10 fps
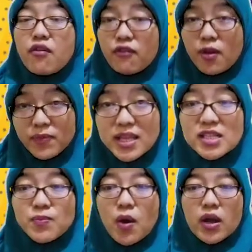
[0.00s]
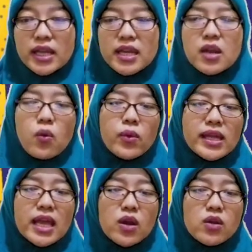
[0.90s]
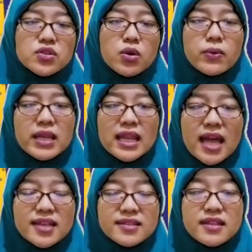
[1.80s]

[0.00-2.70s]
From this point, we can also realize